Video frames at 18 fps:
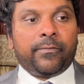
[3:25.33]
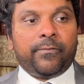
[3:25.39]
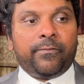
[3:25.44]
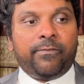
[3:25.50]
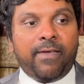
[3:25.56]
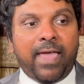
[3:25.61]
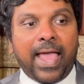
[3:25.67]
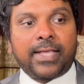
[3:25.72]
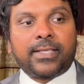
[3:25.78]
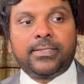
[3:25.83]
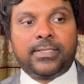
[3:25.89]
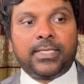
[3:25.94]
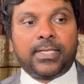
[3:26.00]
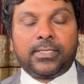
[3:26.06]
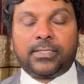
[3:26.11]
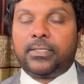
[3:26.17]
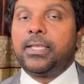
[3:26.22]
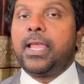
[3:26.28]

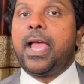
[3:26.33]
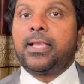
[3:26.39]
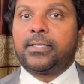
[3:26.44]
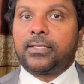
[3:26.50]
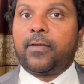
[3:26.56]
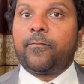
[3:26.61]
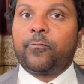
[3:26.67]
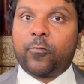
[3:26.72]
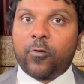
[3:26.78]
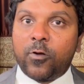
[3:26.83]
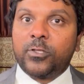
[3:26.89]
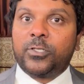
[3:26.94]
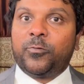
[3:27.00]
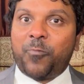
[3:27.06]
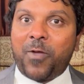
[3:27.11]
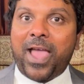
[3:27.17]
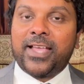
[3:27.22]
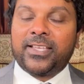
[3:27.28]
vaccines, yes, of
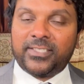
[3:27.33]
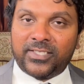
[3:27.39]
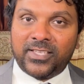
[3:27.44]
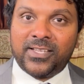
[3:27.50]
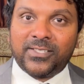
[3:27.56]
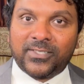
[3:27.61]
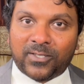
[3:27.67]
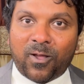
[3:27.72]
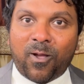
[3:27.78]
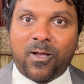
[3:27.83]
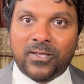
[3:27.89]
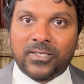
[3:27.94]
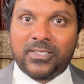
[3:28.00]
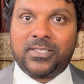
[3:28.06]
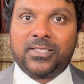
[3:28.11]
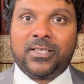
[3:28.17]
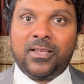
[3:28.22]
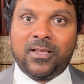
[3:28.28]
course, vaccines
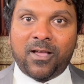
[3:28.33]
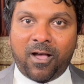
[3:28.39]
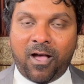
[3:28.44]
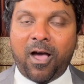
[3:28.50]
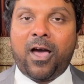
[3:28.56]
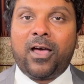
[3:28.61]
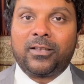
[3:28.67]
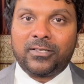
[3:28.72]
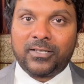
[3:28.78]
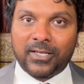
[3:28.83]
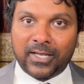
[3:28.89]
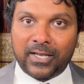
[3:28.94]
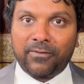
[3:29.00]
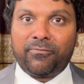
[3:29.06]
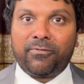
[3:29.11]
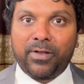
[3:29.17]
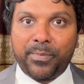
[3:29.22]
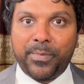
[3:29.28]
cause heart
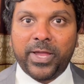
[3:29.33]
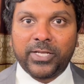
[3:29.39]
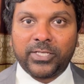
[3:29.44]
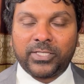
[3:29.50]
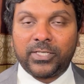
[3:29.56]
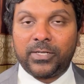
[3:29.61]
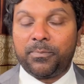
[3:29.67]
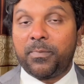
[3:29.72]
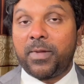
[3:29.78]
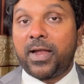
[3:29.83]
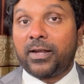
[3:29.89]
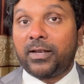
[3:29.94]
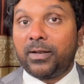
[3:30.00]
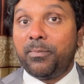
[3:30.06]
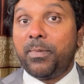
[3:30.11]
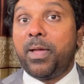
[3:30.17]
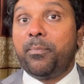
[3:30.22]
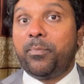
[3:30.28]
inflammation. But
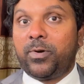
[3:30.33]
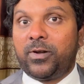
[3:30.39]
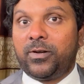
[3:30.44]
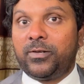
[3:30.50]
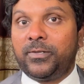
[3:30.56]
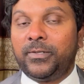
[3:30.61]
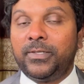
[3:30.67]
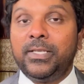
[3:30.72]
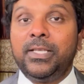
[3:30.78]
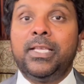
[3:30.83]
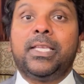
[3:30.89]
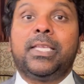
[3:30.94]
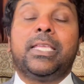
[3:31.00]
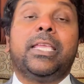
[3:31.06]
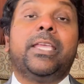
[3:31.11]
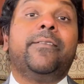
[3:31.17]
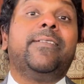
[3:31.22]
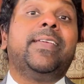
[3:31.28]
remember,
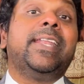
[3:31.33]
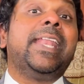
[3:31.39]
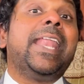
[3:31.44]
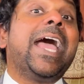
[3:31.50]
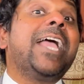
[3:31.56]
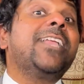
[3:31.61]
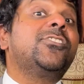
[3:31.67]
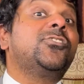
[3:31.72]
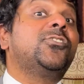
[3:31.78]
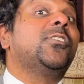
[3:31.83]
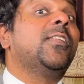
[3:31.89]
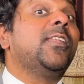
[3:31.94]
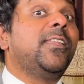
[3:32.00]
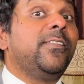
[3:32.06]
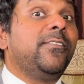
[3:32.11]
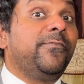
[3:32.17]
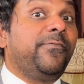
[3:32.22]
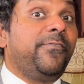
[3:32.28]
even natural
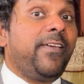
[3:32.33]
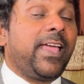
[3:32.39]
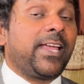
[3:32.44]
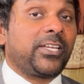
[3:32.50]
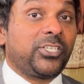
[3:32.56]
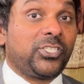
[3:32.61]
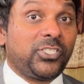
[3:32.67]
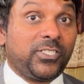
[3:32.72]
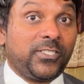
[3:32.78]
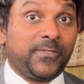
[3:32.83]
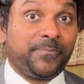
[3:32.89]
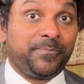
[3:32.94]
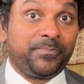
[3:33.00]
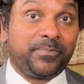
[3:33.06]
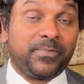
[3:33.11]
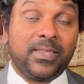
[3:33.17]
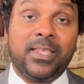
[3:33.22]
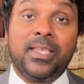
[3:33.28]
infection
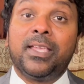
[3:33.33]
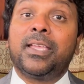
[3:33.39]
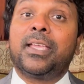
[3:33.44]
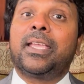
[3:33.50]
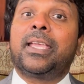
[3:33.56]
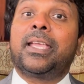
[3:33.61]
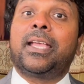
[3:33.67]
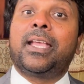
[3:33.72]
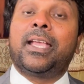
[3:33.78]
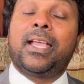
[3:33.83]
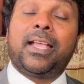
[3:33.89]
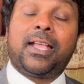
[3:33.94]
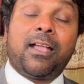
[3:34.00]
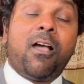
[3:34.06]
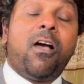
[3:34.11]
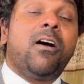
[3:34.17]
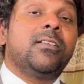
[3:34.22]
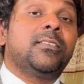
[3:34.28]

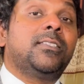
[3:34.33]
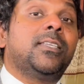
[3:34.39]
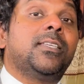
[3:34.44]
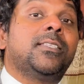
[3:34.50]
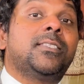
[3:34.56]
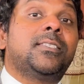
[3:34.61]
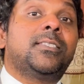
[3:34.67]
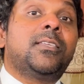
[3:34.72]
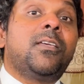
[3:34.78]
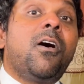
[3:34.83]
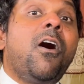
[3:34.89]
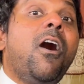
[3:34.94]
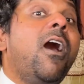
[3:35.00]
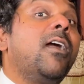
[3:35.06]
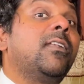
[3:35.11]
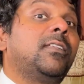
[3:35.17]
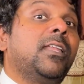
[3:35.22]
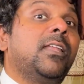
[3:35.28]
causes
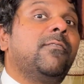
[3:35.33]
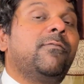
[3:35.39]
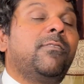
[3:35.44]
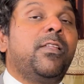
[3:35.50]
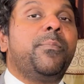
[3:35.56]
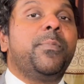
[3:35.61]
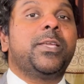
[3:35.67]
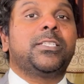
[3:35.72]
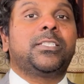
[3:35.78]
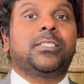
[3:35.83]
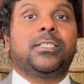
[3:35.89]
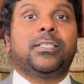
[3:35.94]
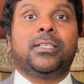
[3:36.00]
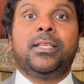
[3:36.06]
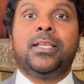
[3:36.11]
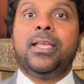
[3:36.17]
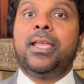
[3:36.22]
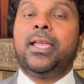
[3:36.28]
heart
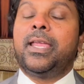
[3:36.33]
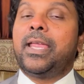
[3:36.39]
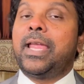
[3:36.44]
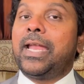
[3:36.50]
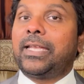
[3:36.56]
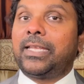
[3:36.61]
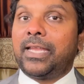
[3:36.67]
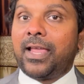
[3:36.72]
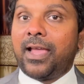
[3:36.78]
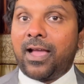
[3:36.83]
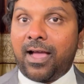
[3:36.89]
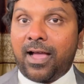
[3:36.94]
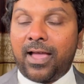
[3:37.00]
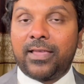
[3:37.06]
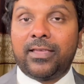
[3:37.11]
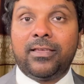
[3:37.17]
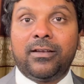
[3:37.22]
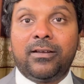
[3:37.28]
inflammation at a
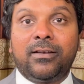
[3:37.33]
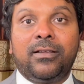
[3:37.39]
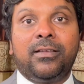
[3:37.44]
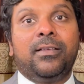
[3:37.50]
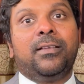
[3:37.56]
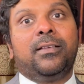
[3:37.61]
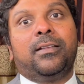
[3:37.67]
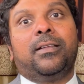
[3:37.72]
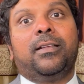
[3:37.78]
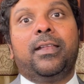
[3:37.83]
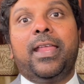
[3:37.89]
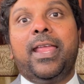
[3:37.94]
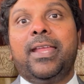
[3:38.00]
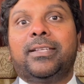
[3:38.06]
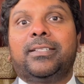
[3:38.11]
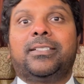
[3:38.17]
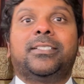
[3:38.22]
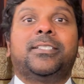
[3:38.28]
higher
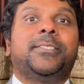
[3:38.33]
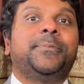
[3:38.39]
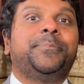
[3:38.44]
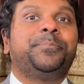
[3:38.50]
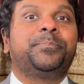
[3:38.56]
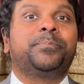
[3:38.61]
rate.